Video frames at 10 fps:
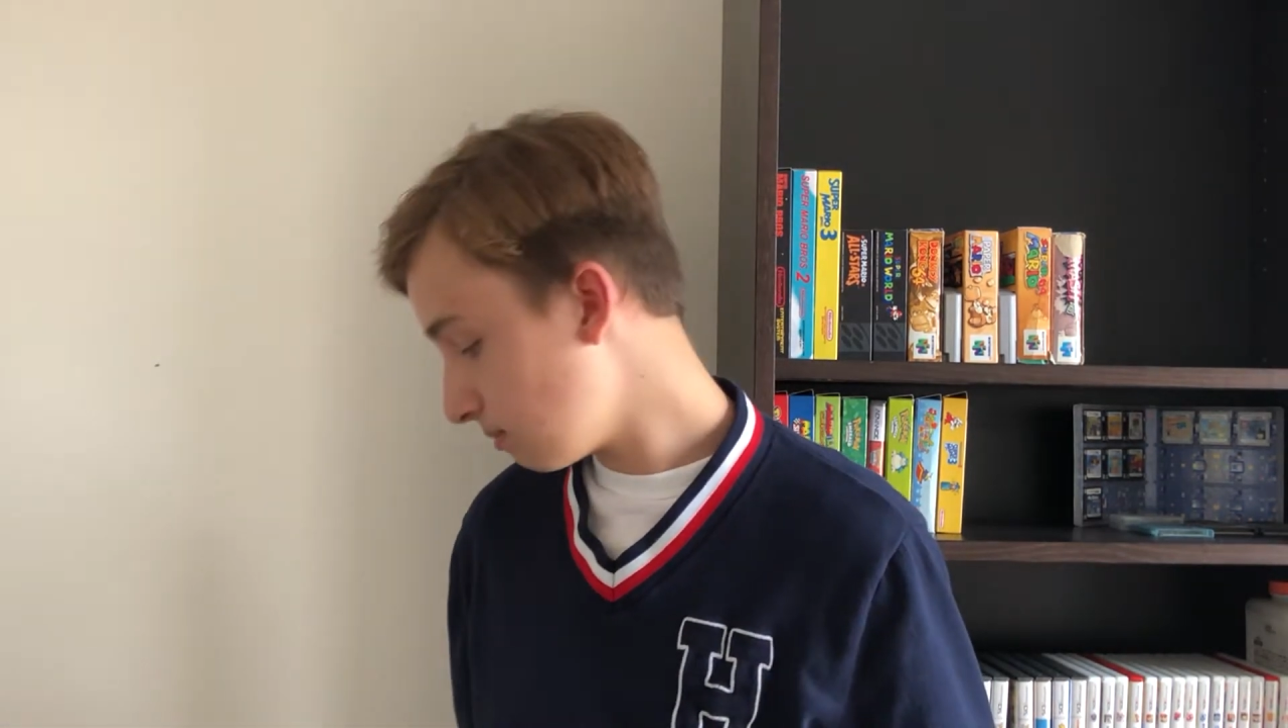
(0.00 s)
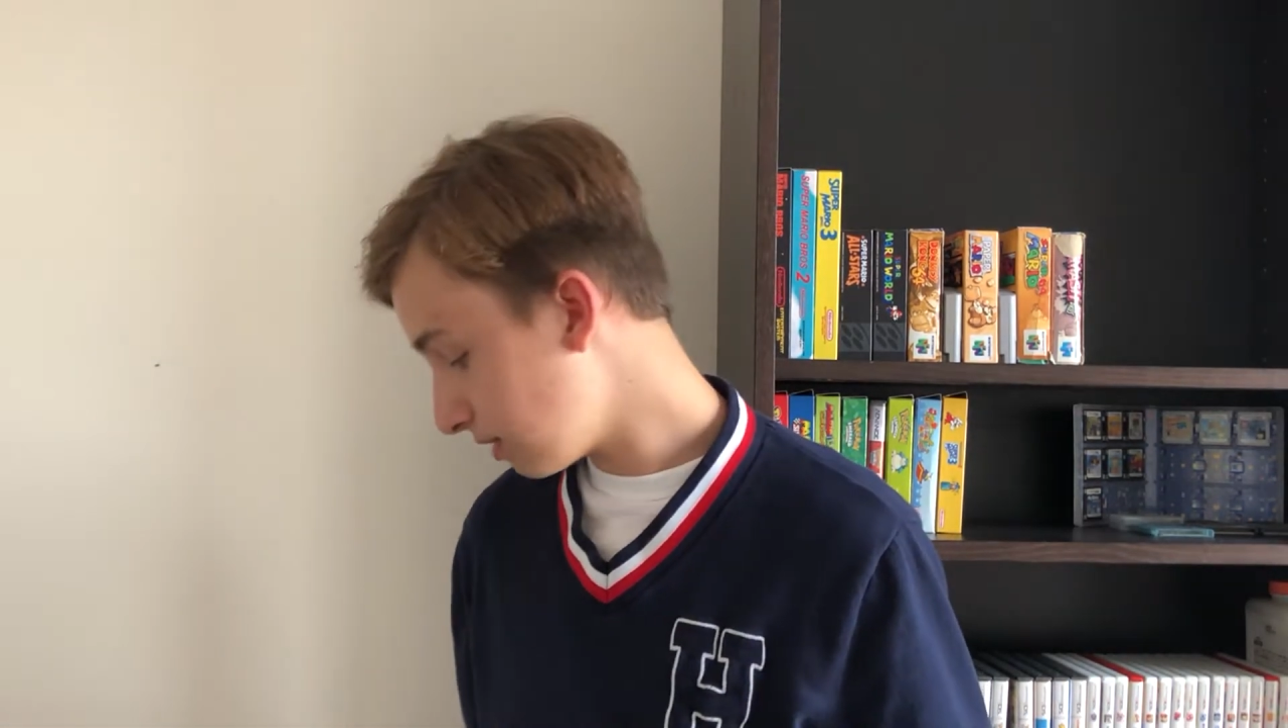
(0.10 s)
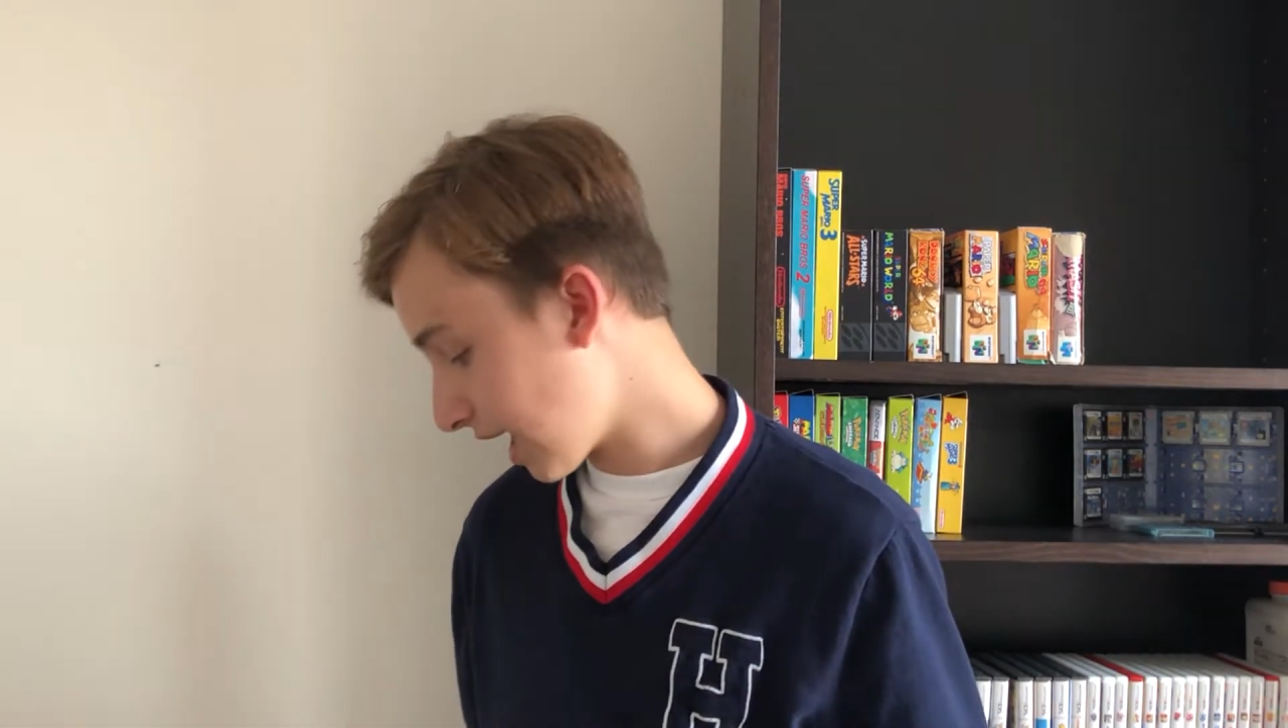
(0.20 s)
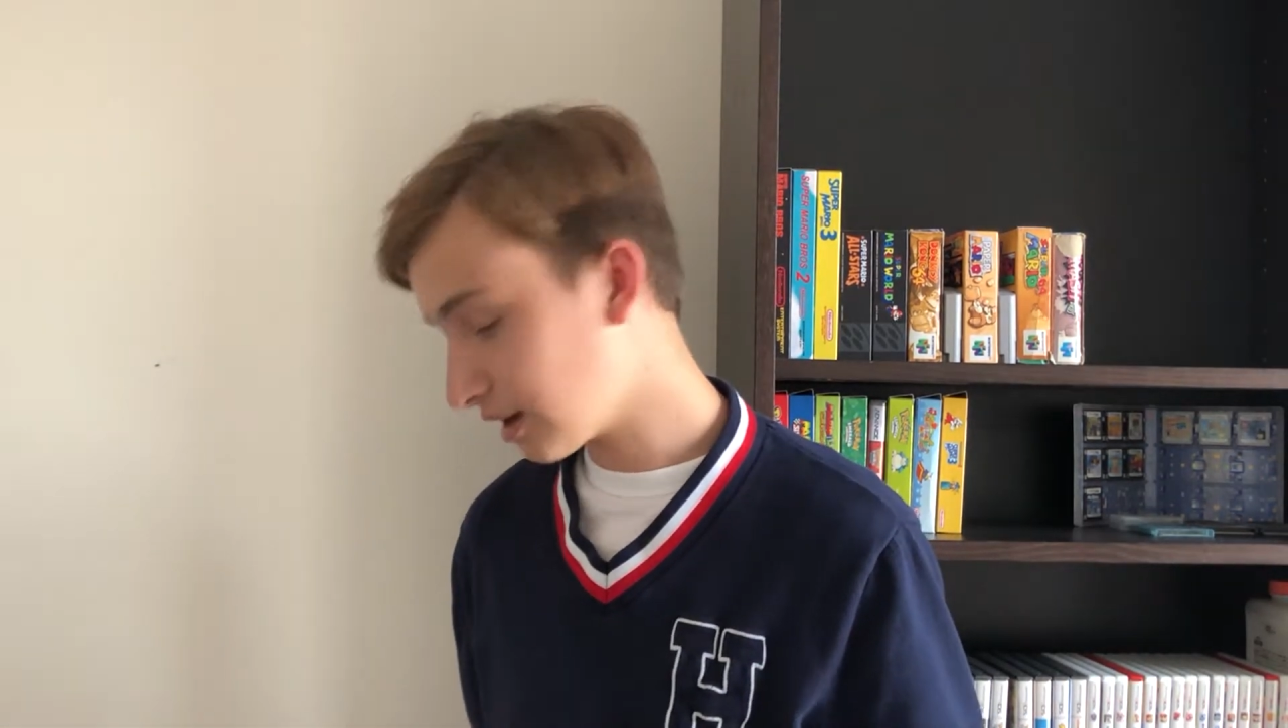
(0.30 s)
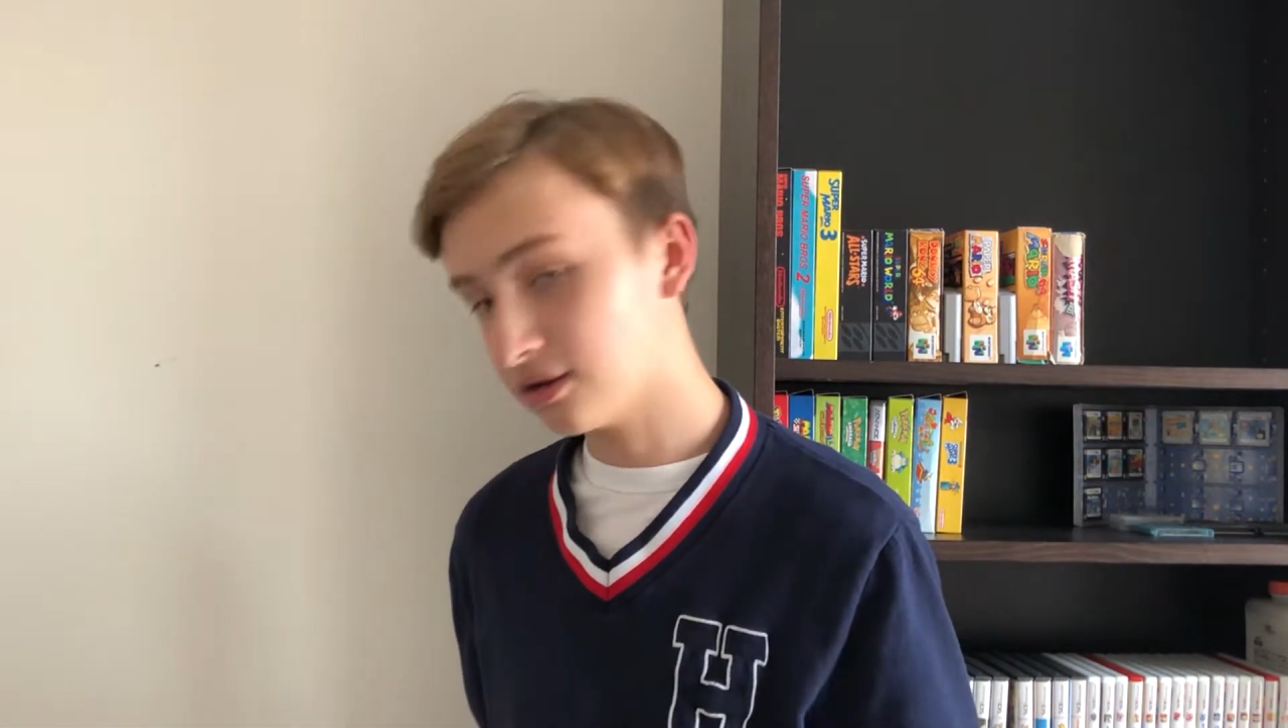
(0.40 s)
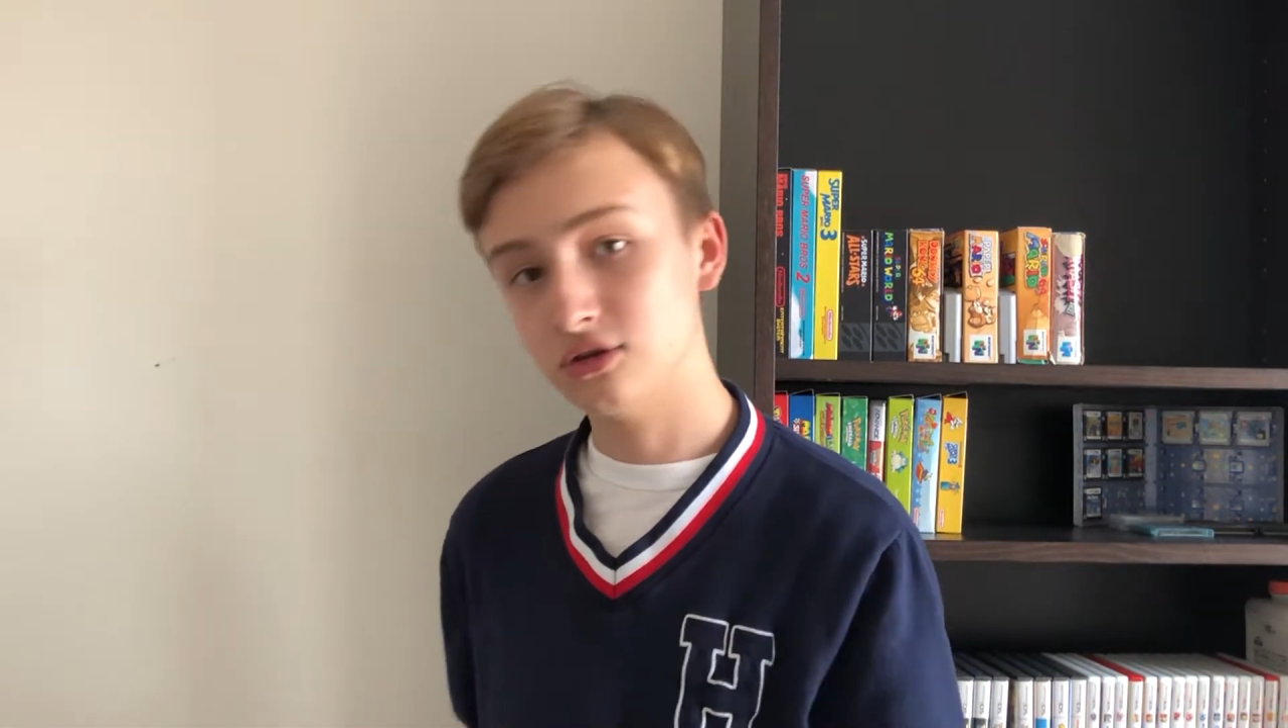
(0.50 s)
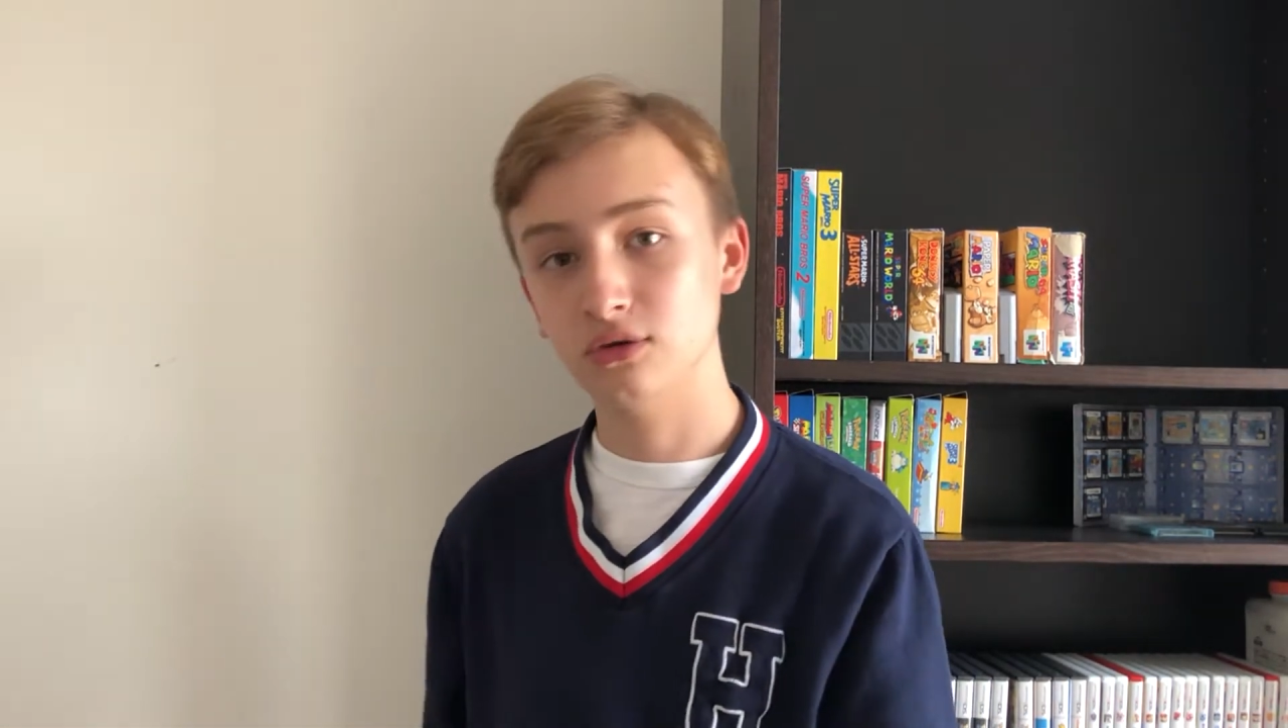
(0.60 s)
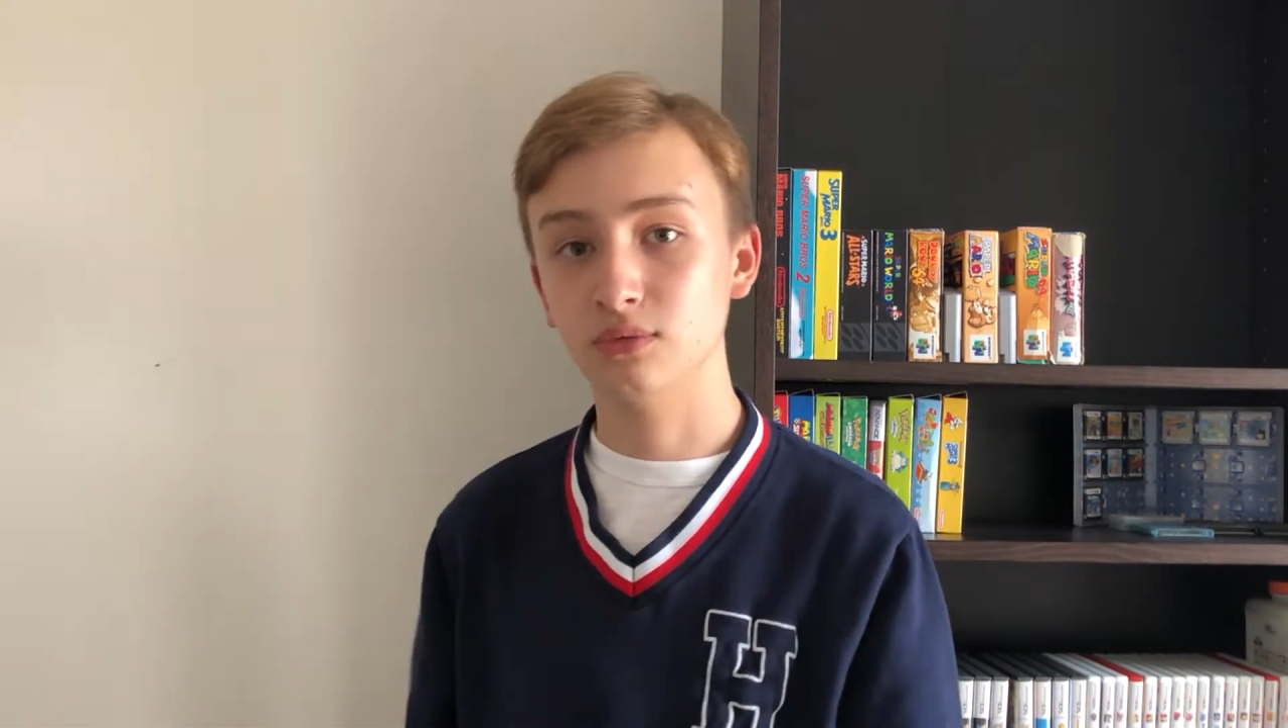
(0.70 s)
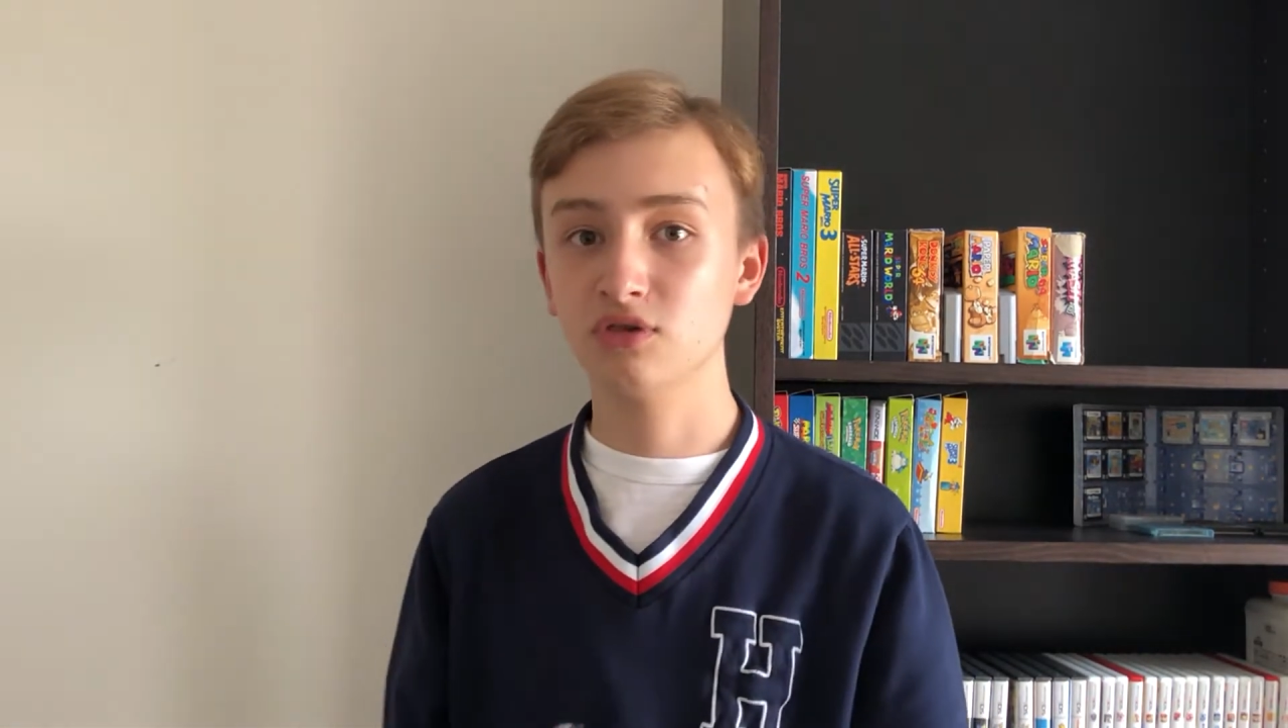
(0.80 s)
Black 2.